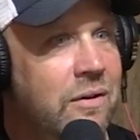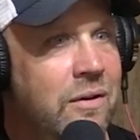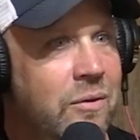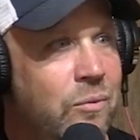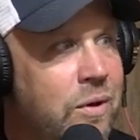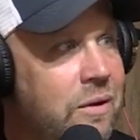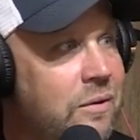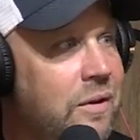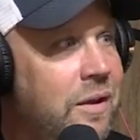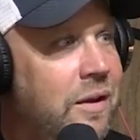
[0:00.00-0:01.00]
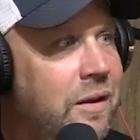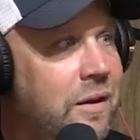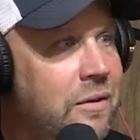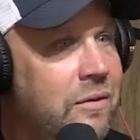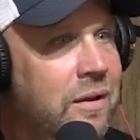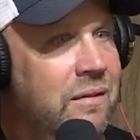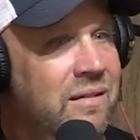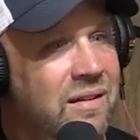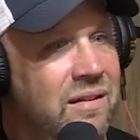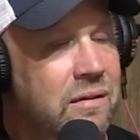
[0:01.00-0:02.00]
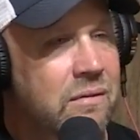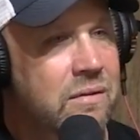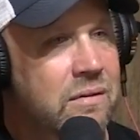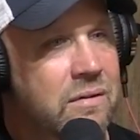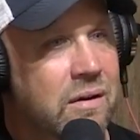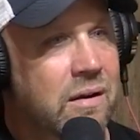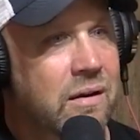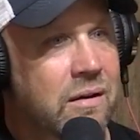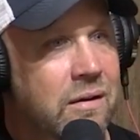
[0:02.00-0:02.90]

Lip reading: unreal. You're like, it was just all right.